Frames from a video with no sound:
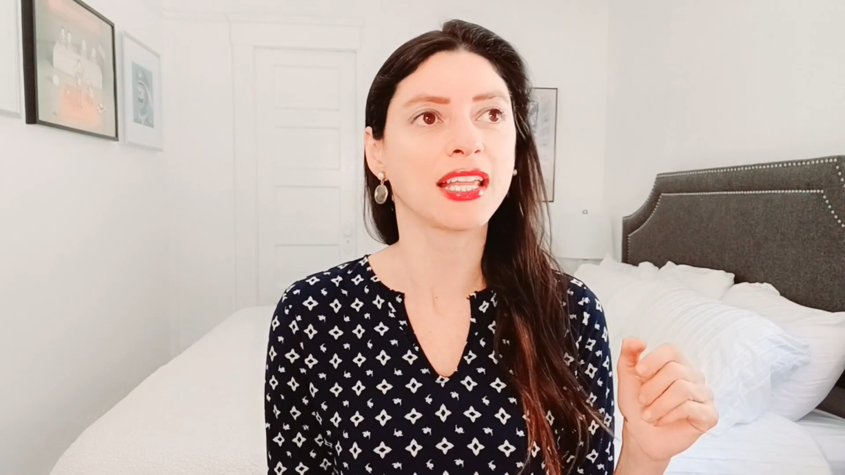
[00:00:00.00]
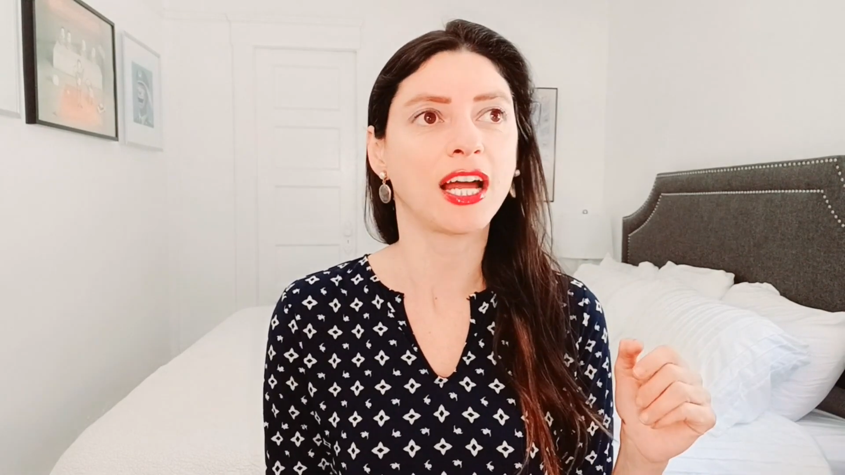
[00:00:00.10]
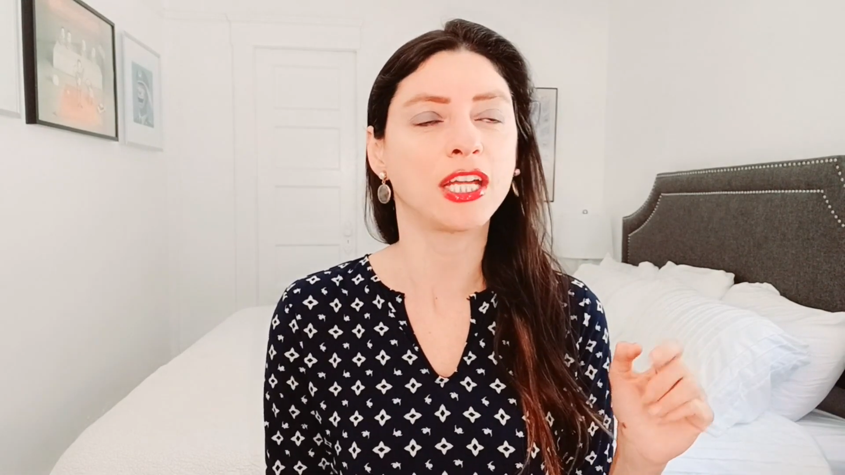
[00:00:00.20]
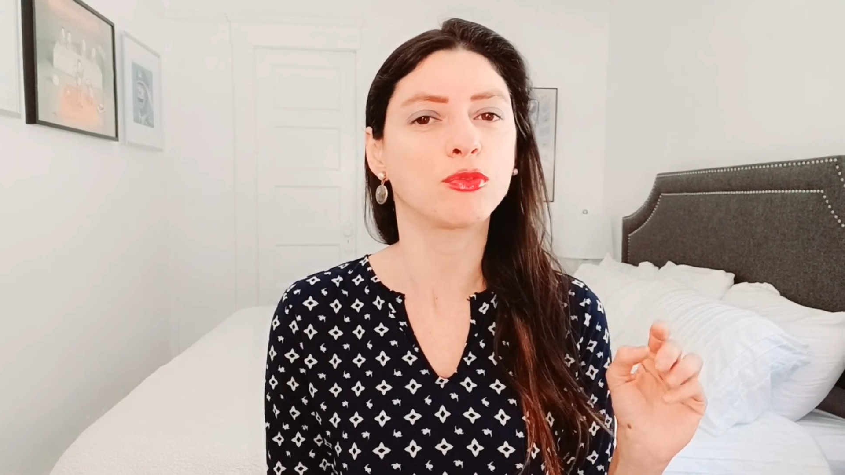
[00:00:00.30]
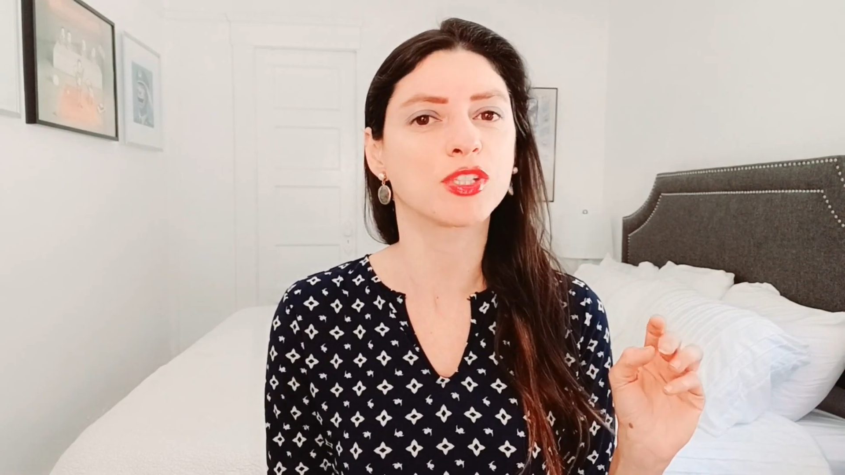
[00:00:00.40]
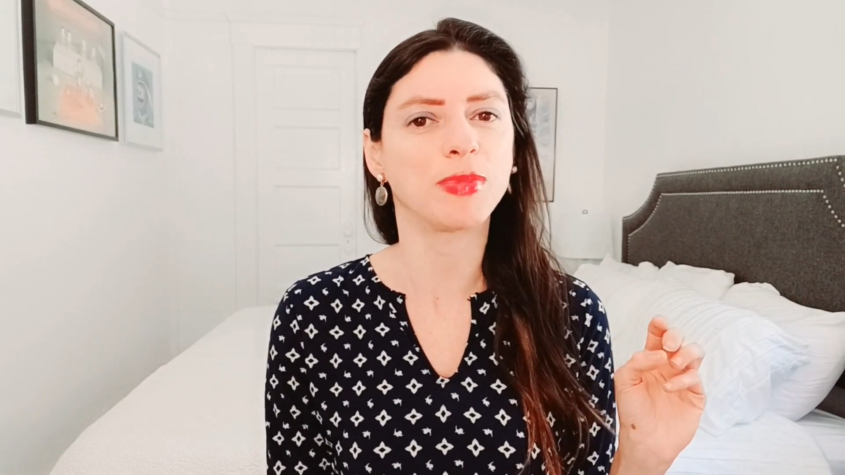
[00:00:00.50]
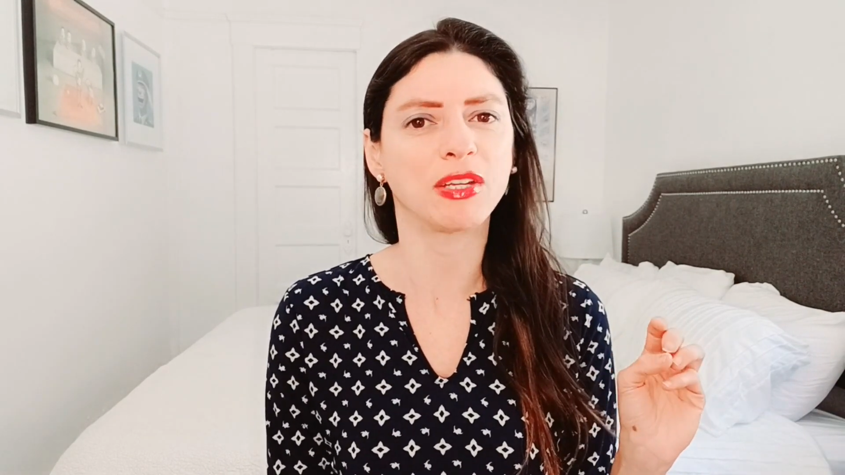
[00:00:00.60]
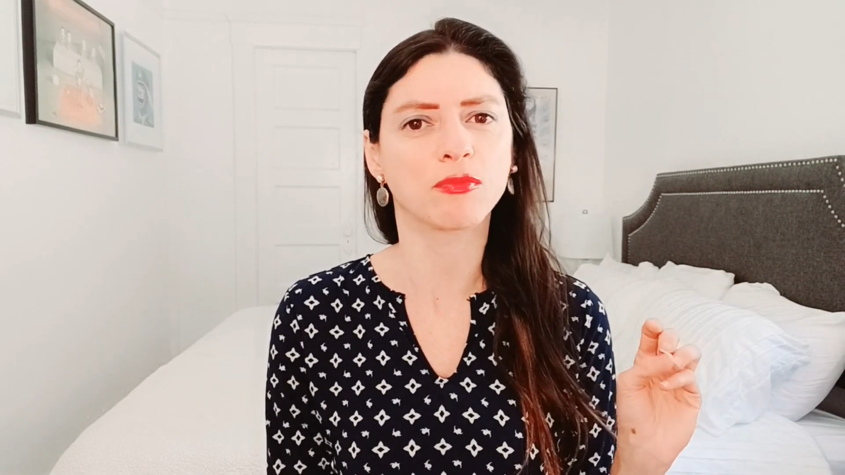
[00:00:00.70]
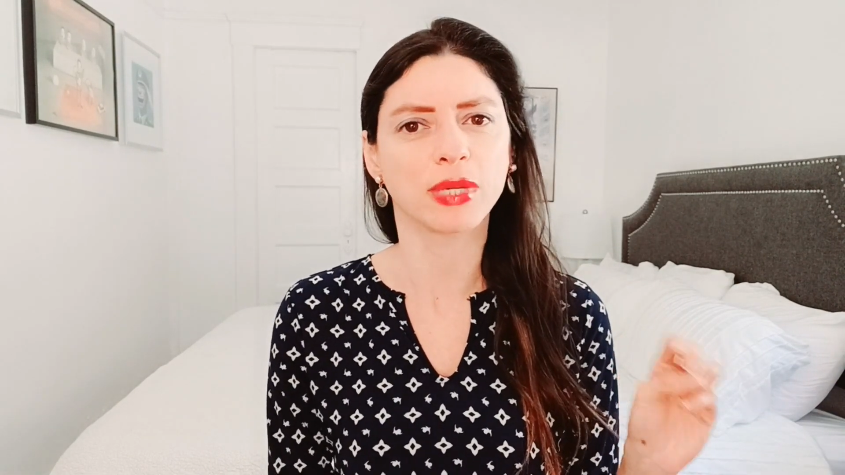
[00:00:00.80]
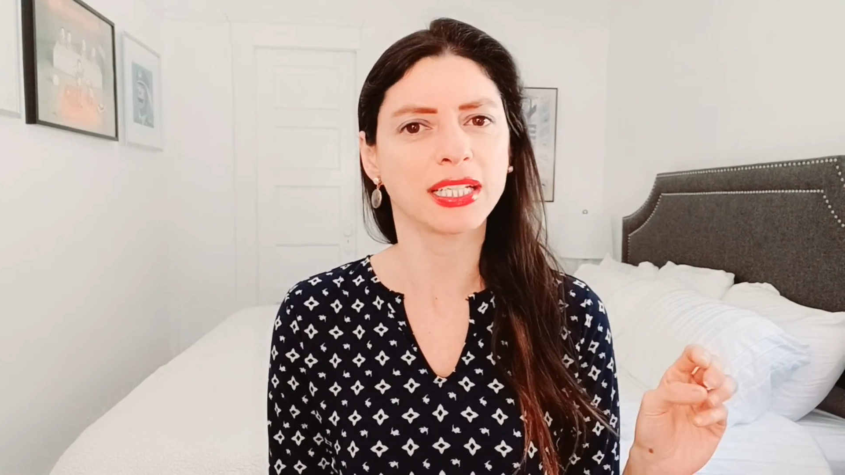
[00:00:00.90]
thought he was
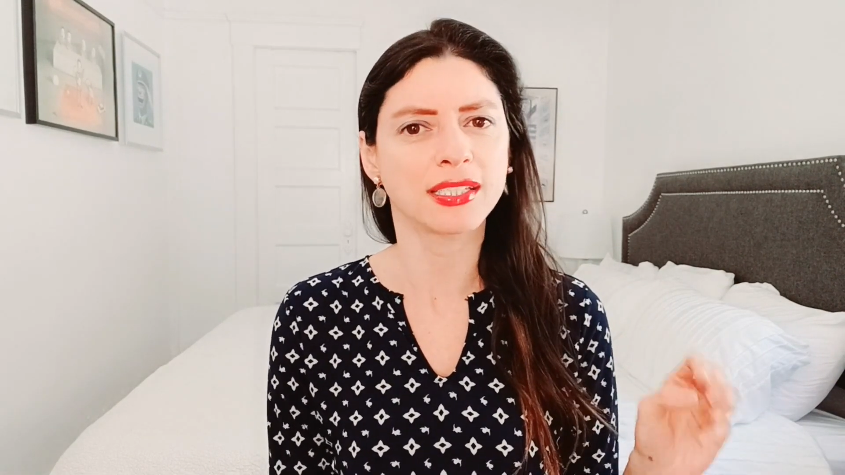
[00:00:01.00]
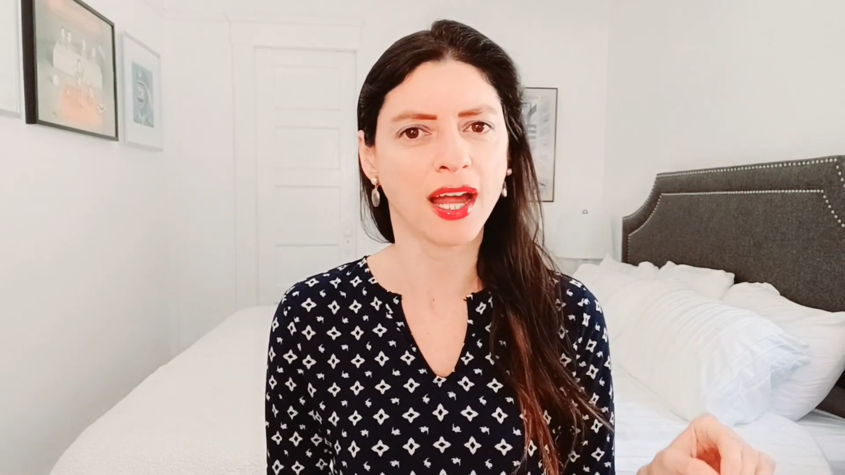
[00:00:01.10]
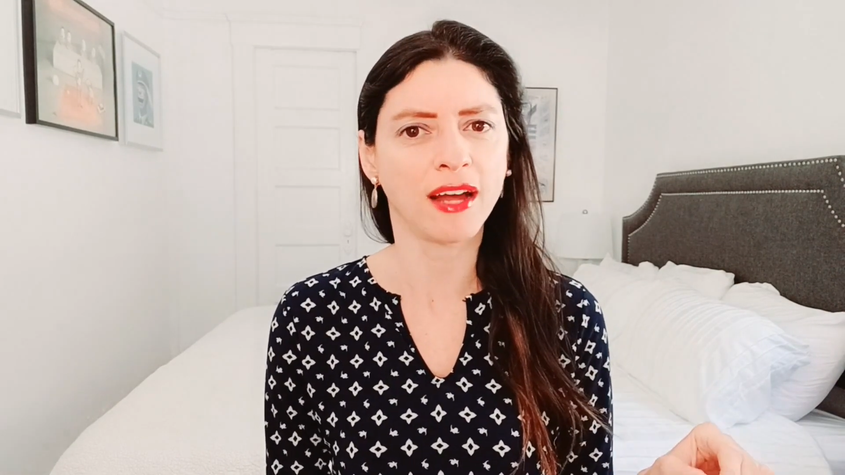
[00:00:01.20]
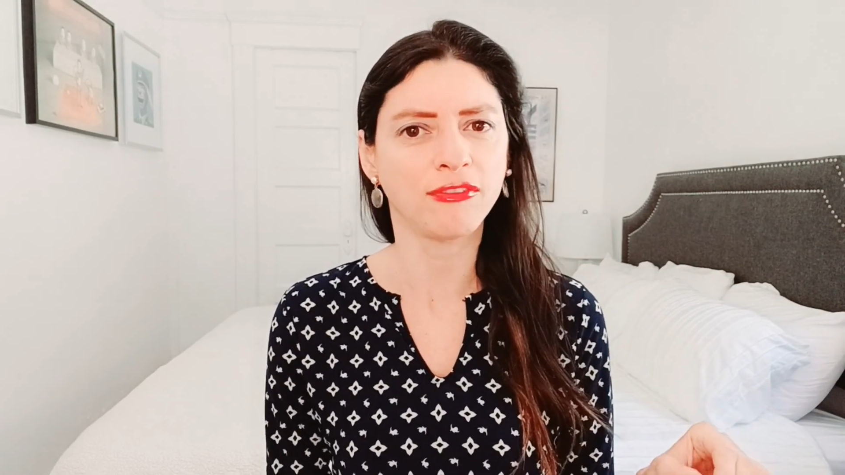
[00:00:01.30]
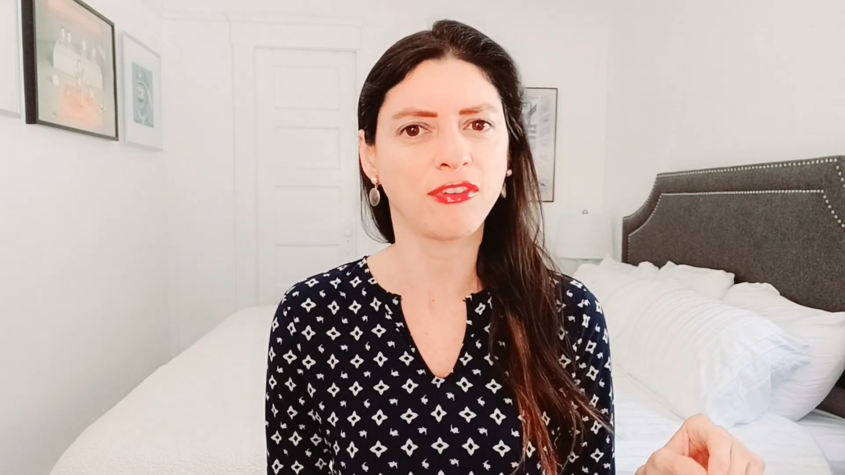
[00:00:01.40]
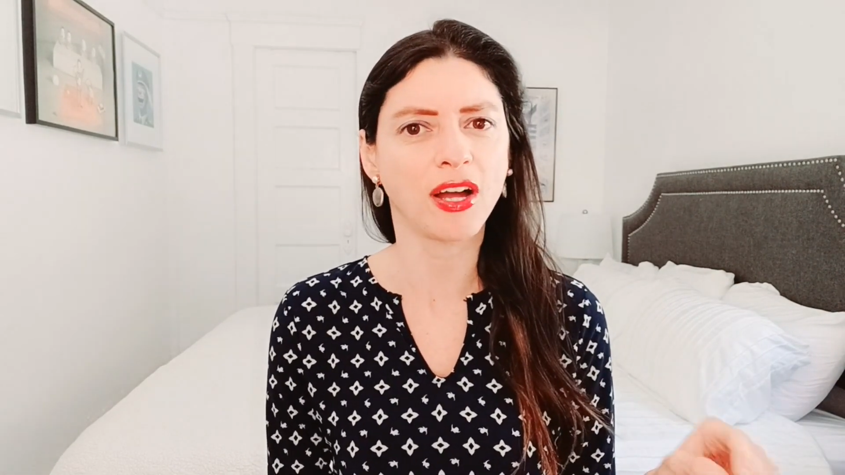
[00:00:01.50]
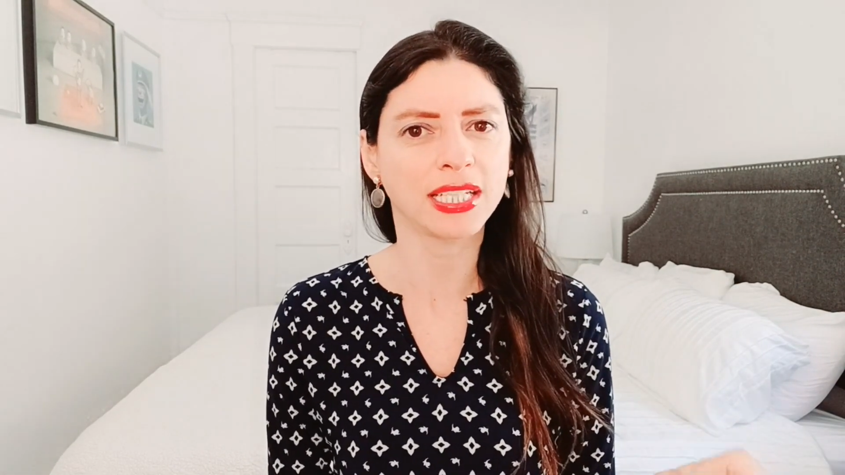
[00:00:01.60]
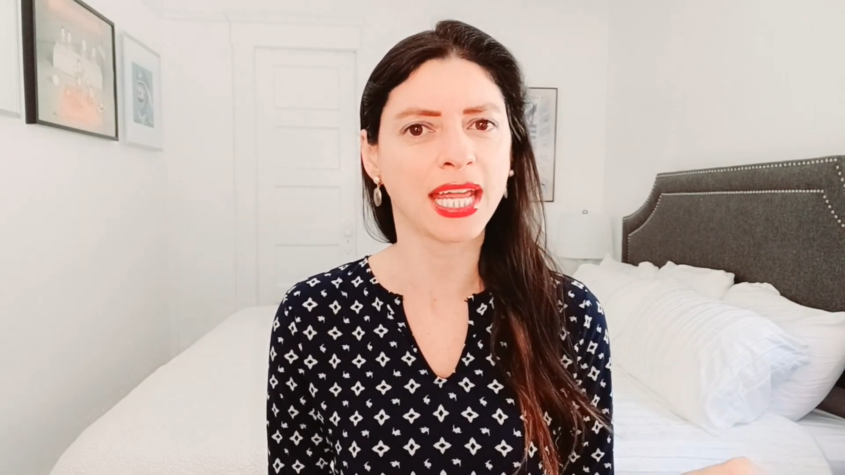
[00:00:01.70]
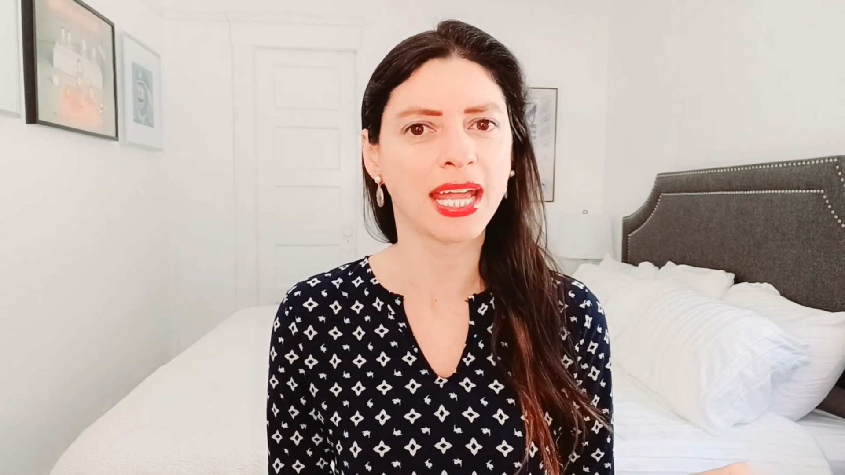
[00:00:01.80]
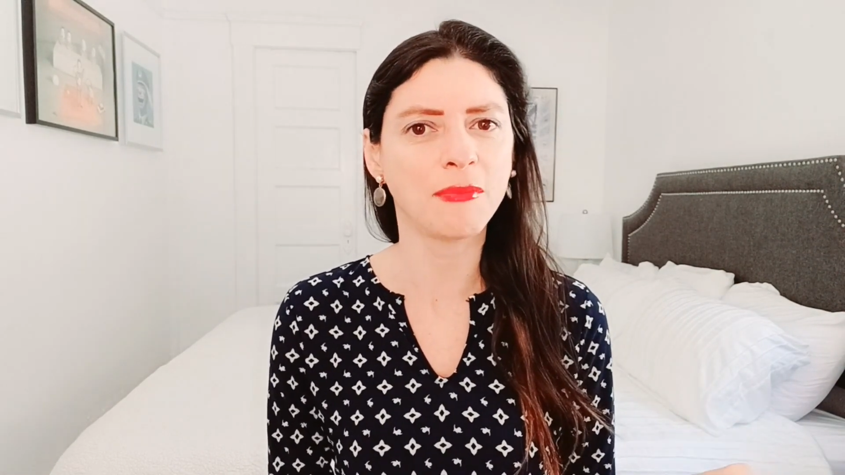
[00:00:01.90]
being really tough on
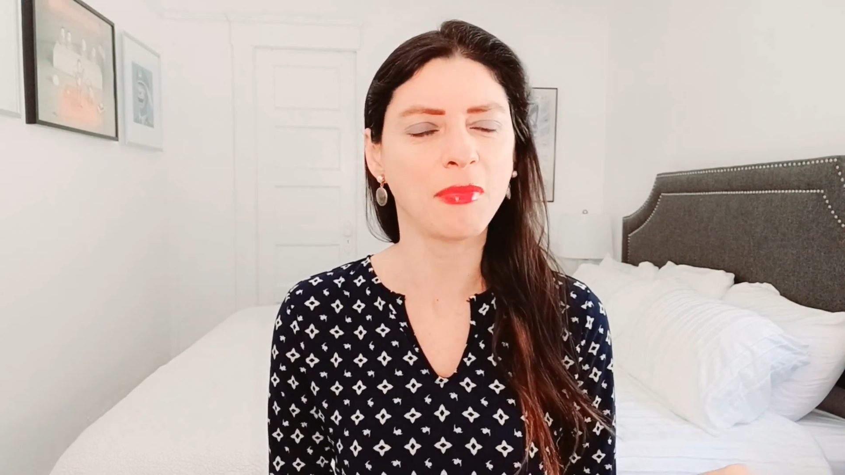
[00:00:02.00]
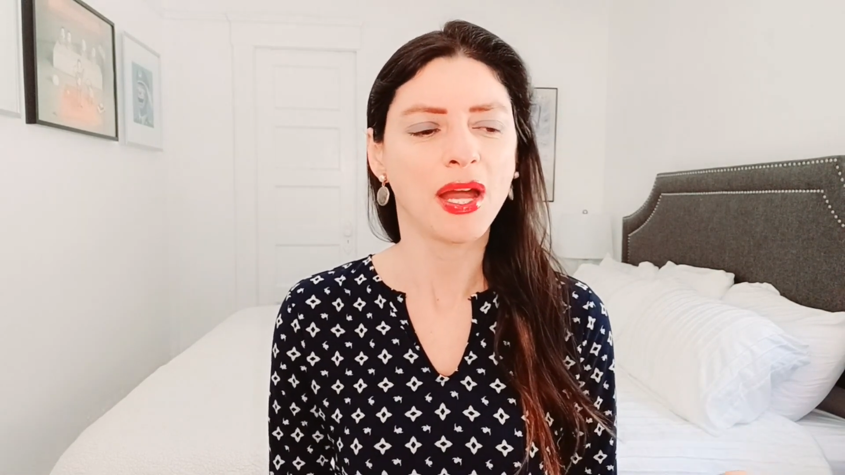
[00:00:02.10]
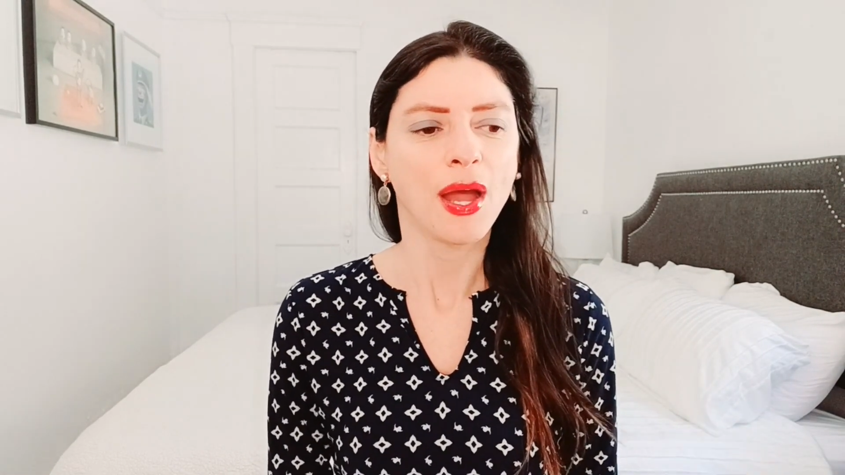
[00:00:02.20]
him.